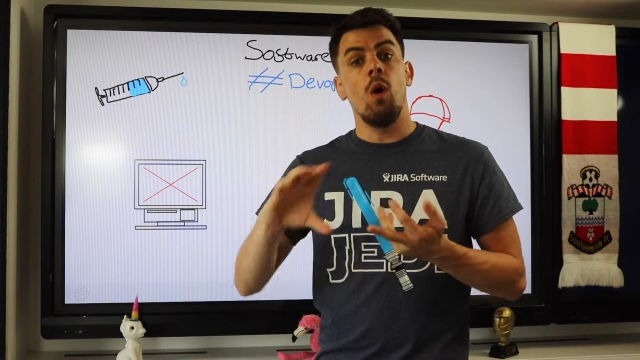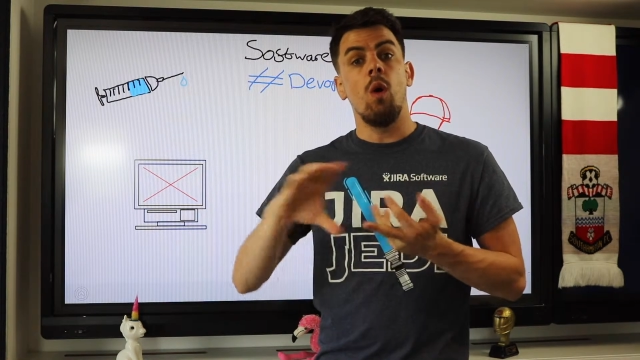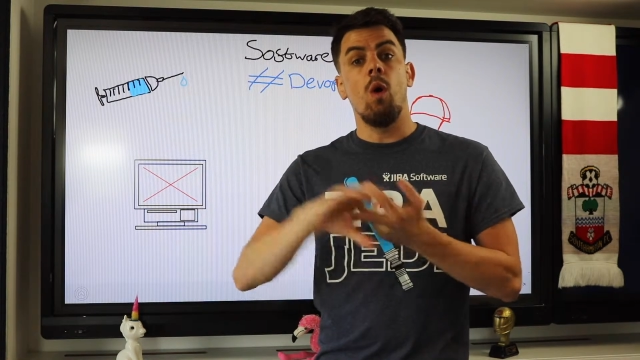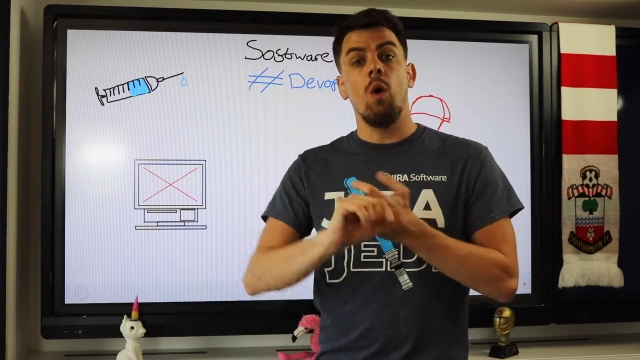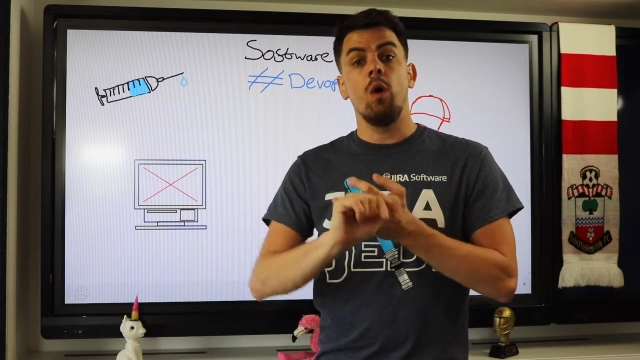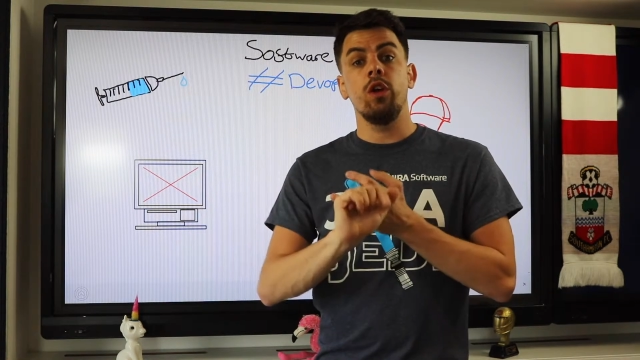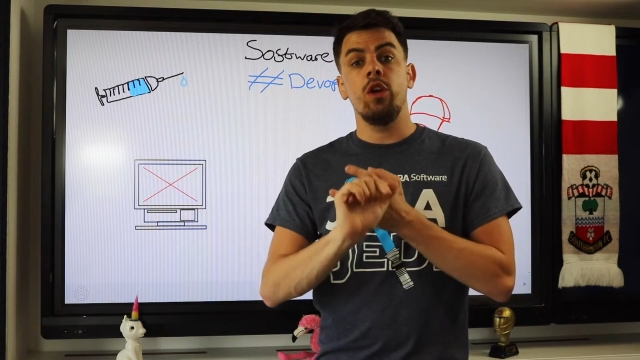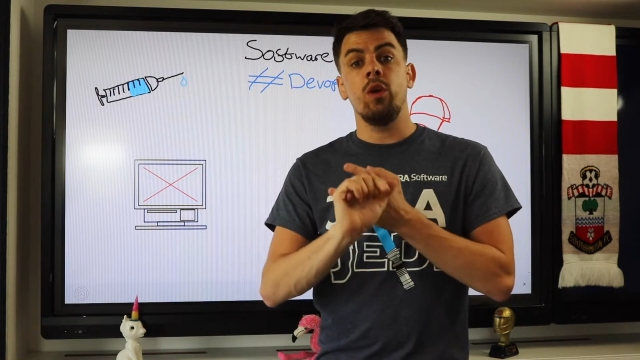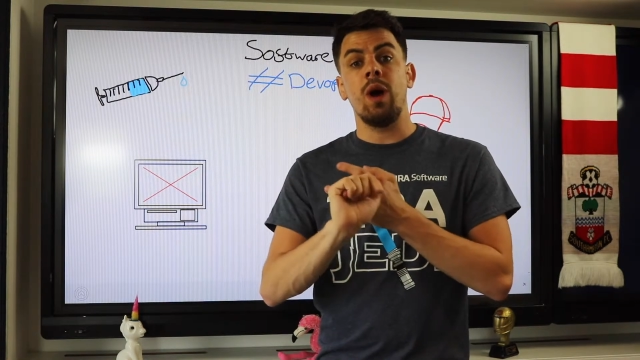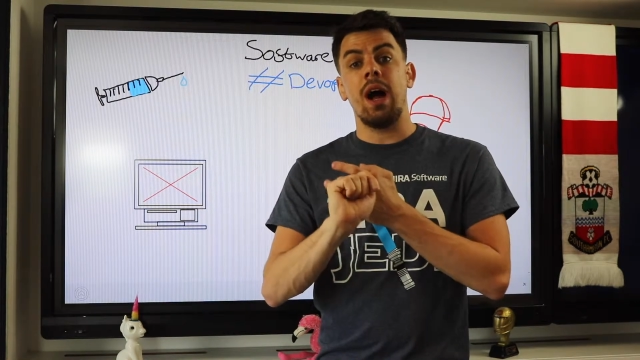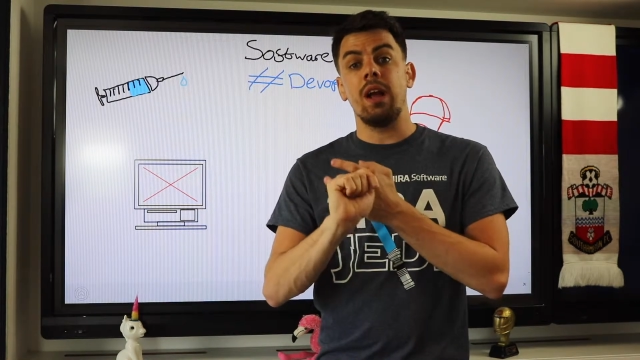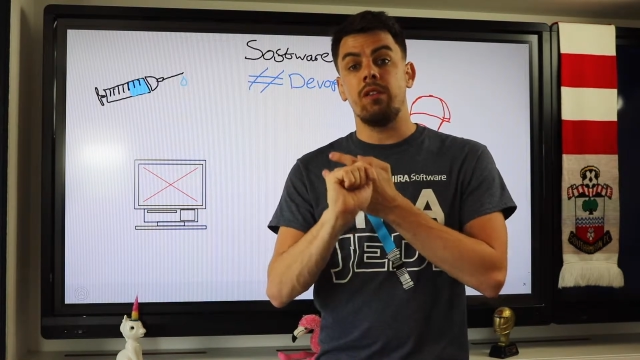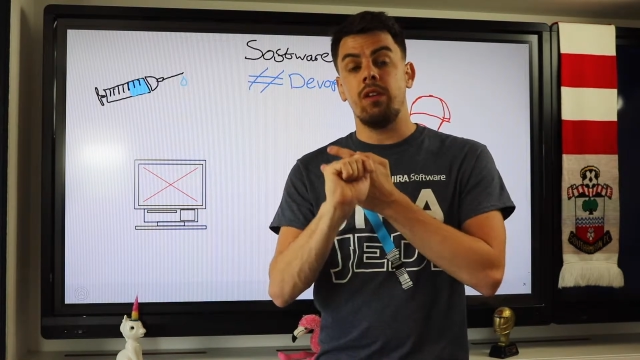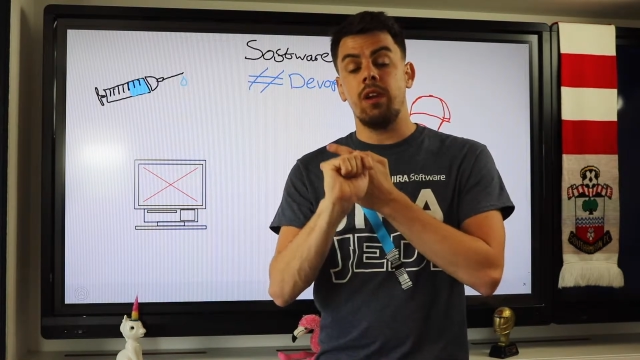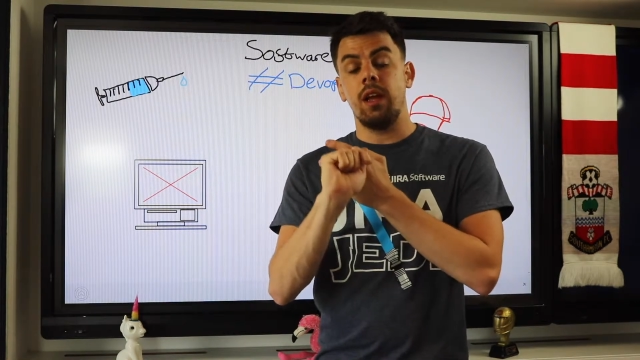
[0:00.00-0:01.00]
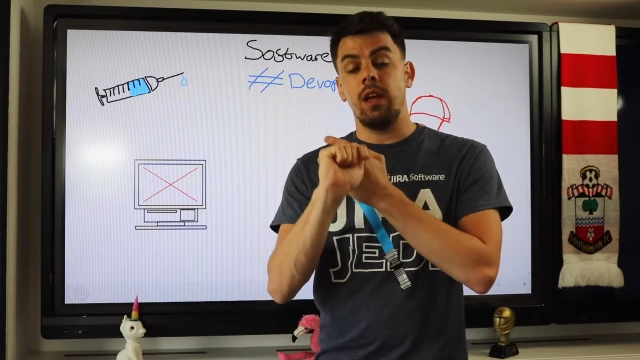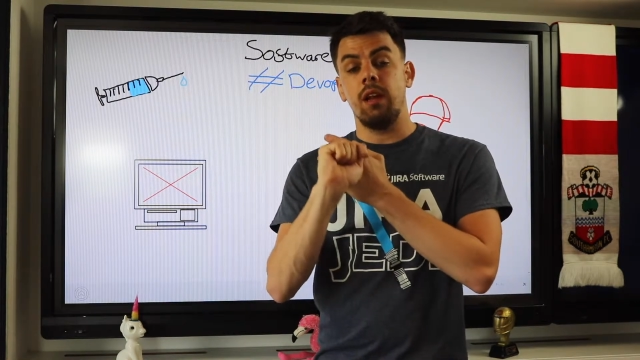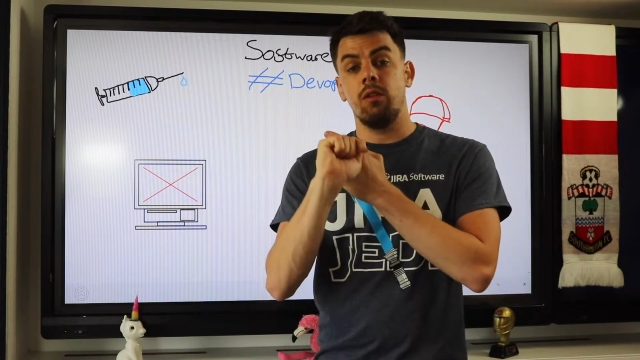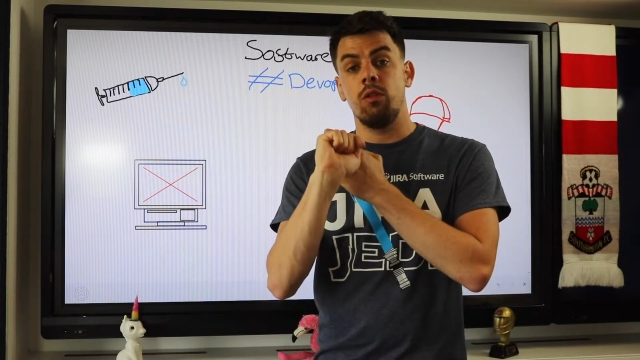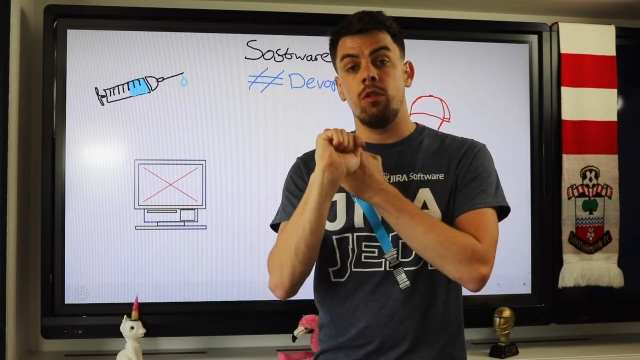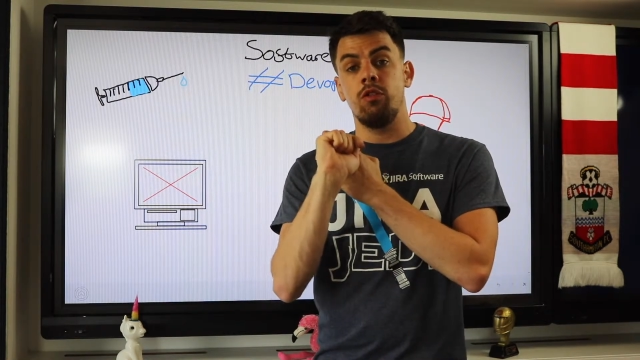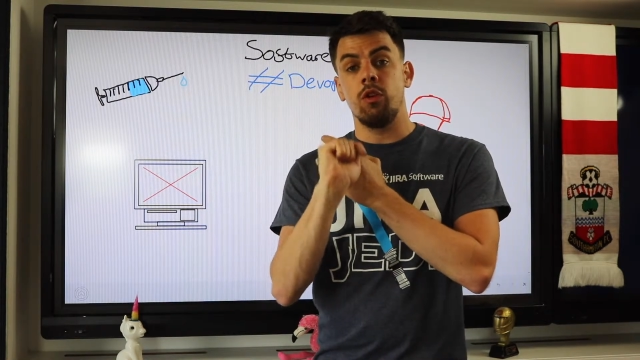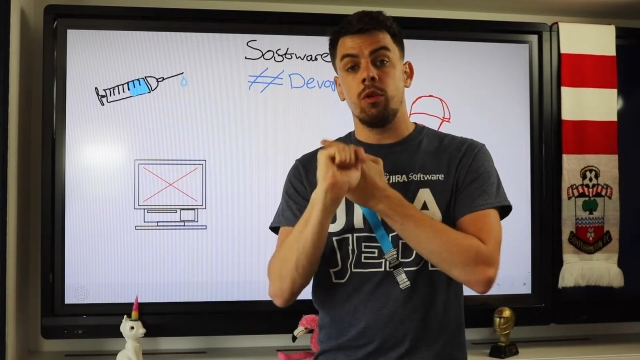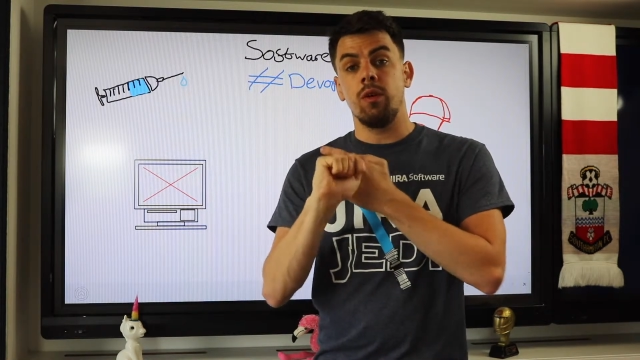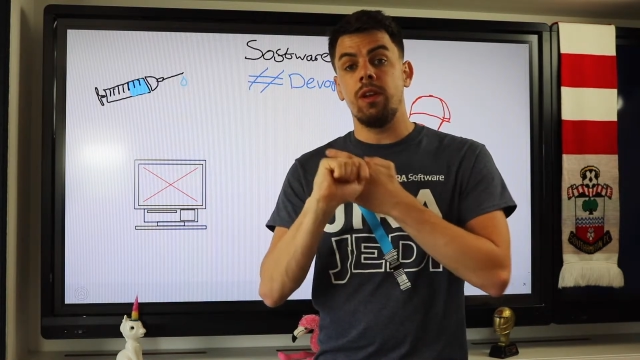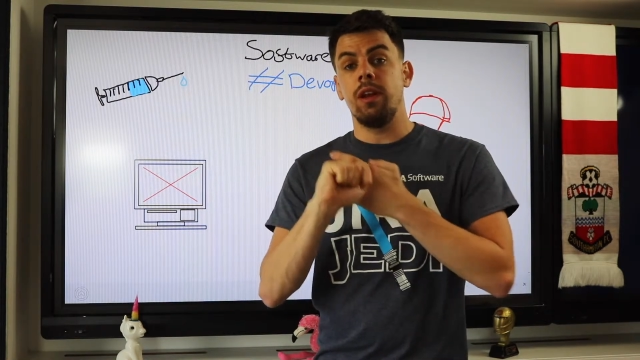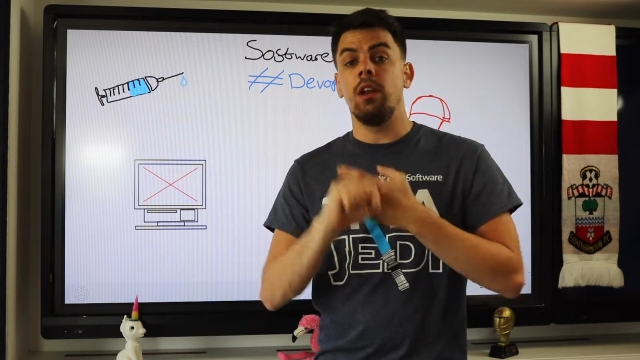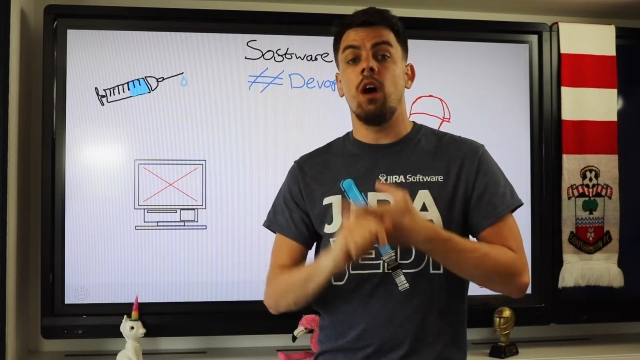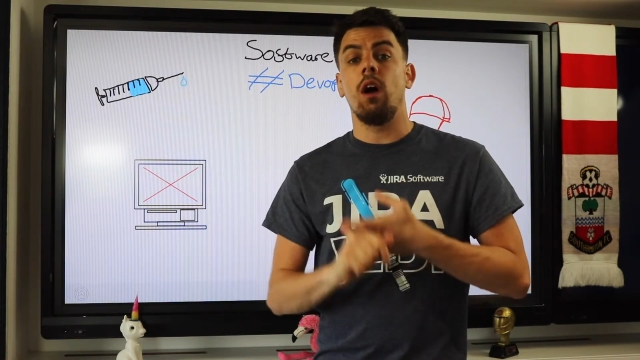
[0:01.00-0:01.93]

or you actually, during the